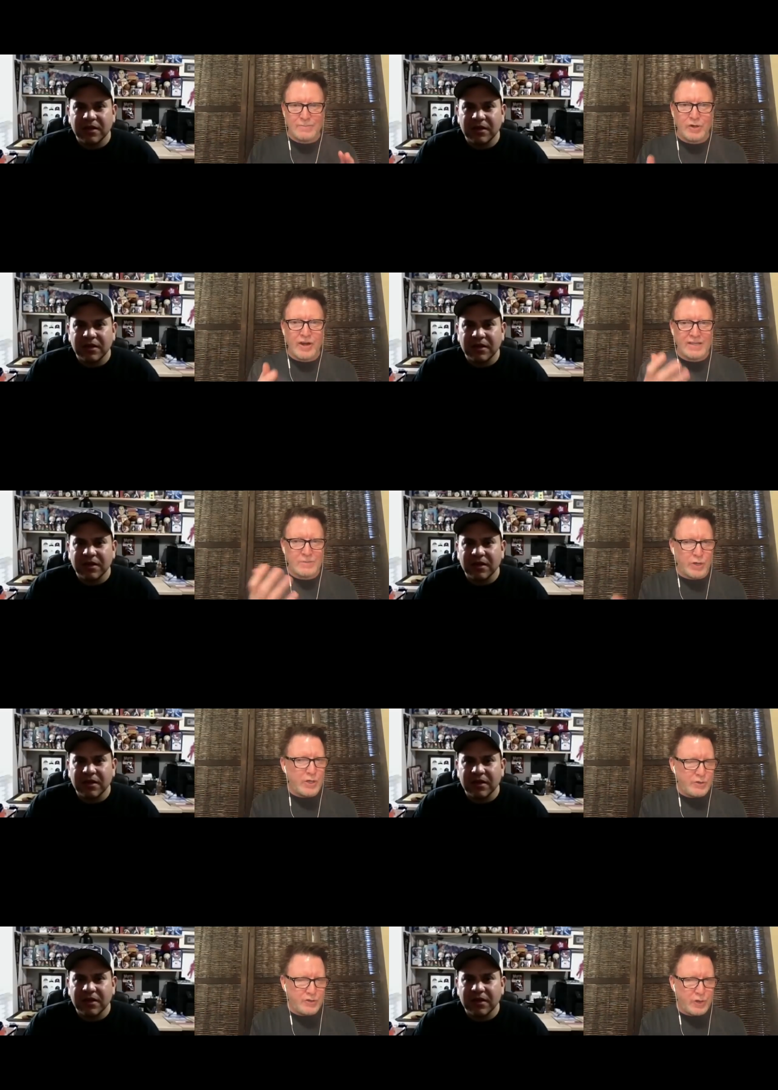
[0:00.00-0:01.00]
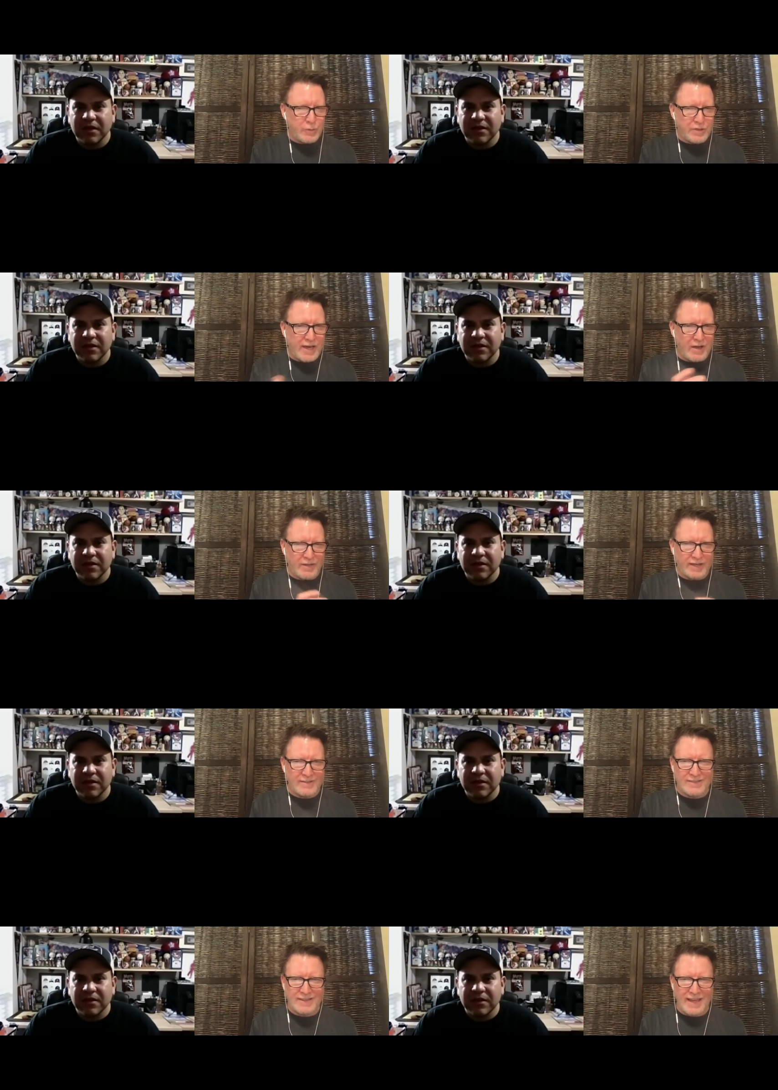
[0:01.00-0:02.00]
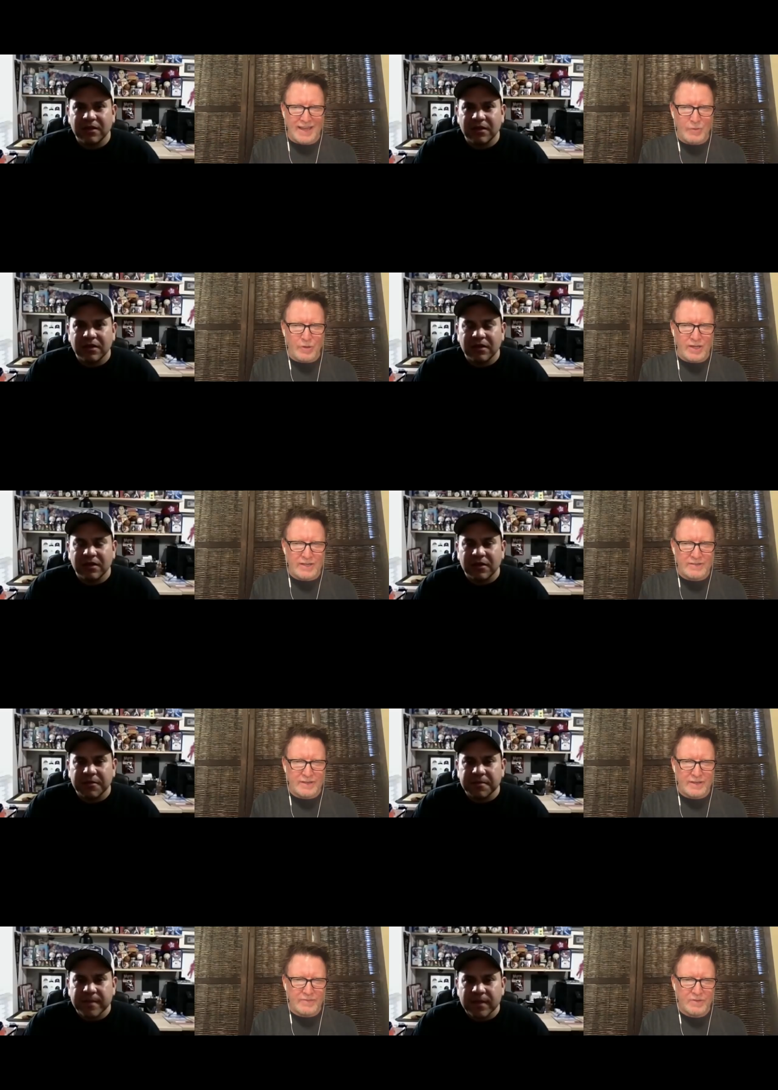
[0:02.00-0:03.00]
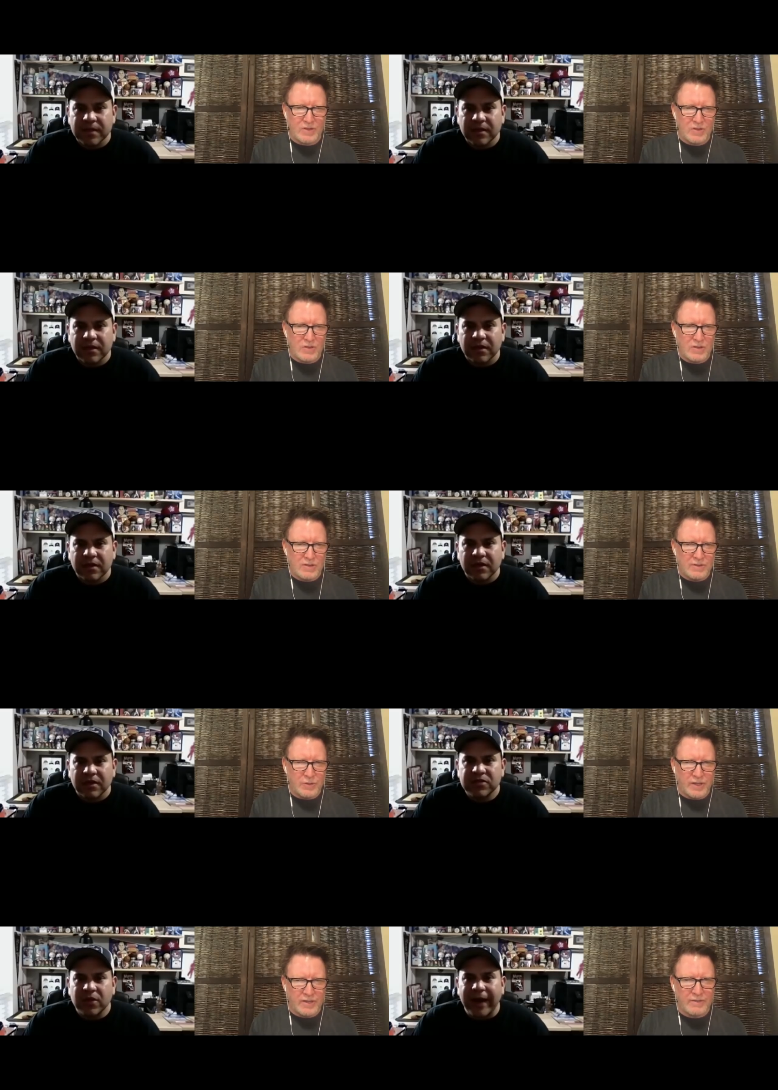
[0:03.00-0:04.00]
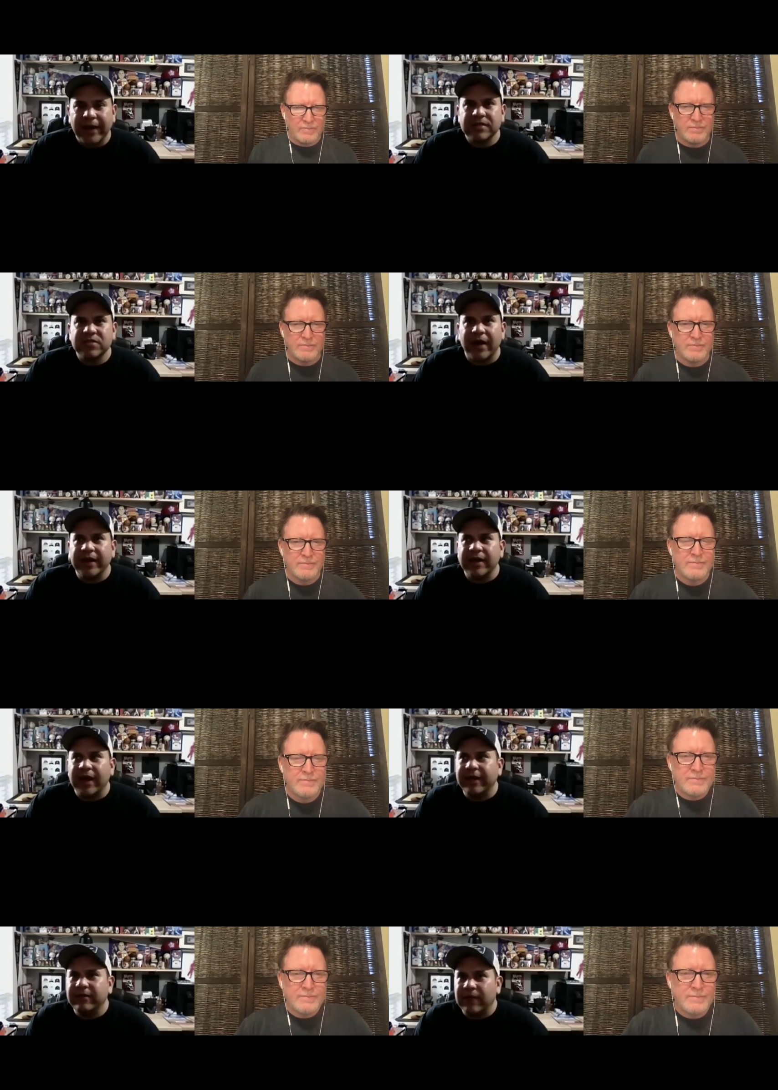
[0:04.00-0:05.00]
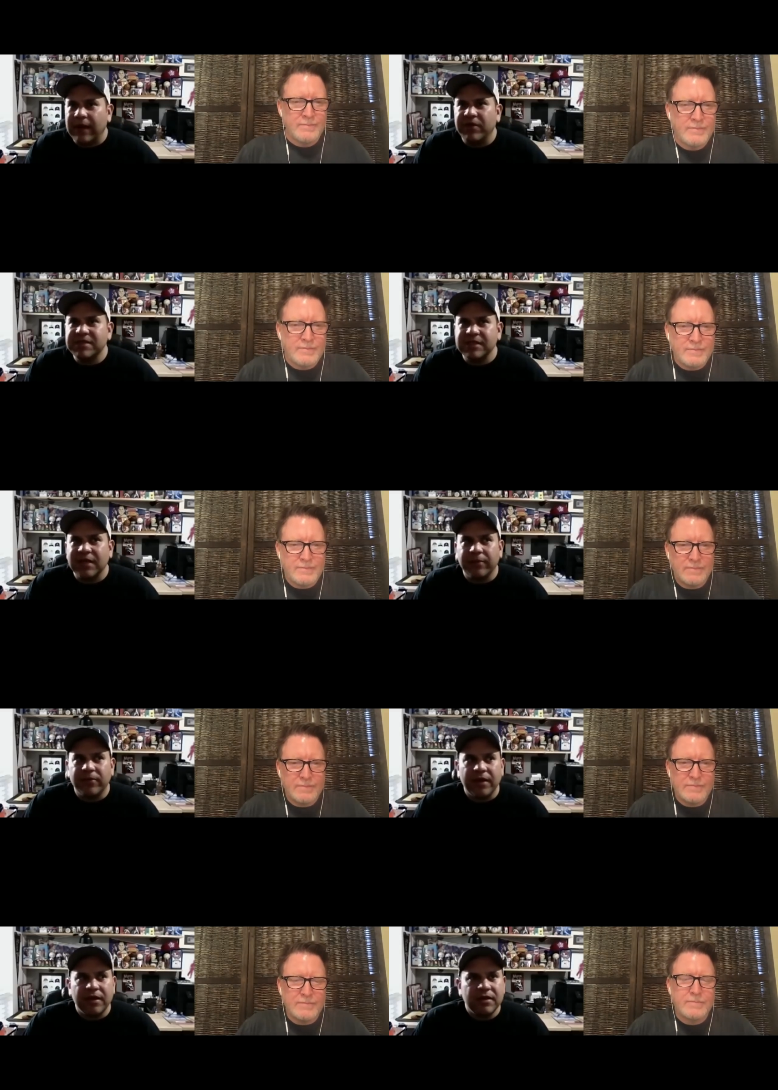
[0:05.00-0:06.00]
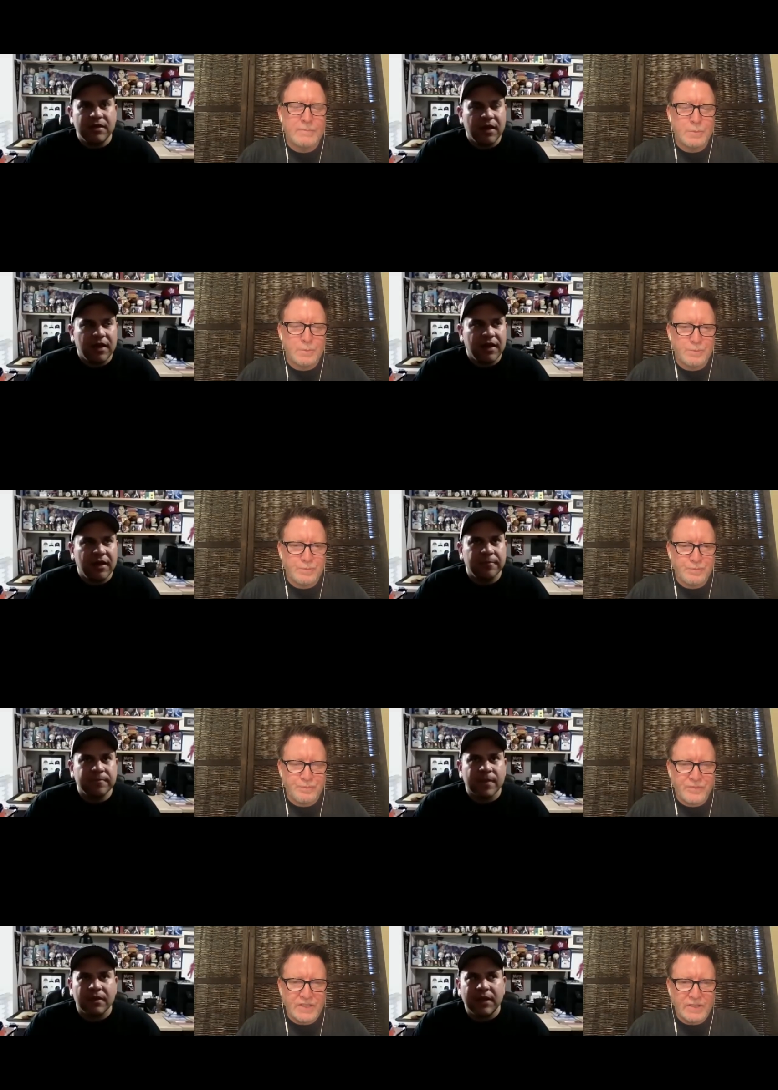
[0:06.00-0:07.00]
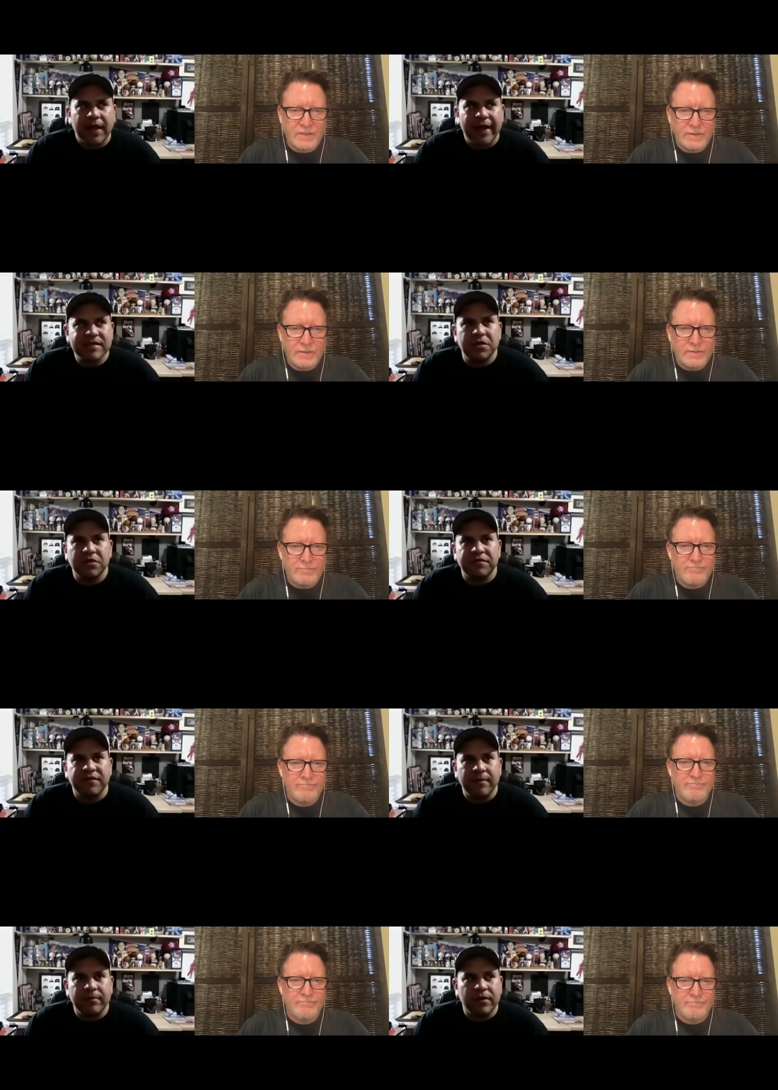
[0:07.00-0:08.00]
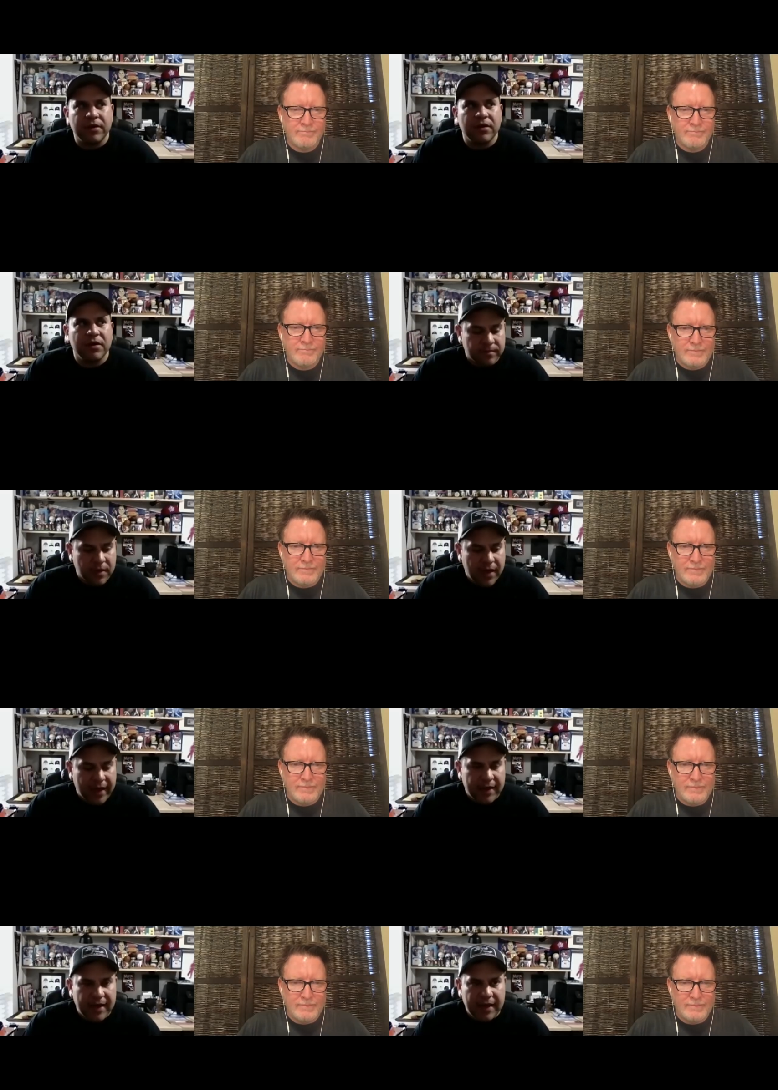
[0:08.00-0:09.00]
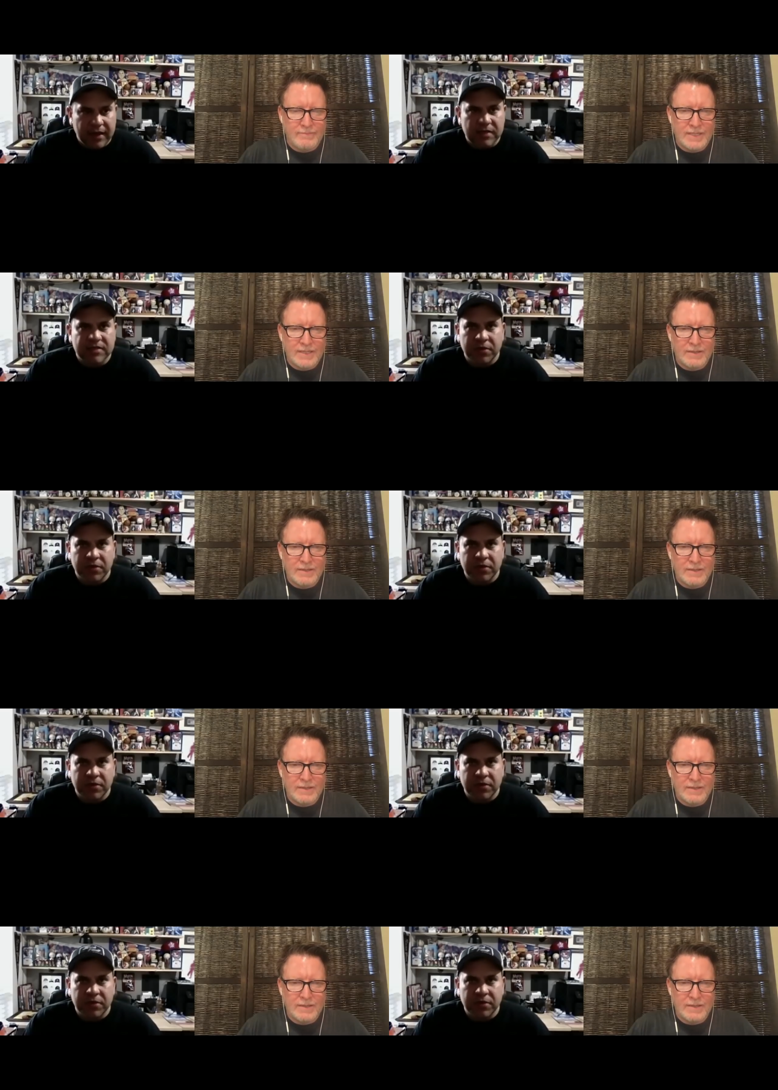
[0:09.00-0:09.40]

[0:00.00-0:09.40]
Speaker 1: progress, what are you shooting with now? Like it's an A what? It's a Sony. So I
Speaker 2: so I I, I recently upgraded um last November. I got an a, a Sony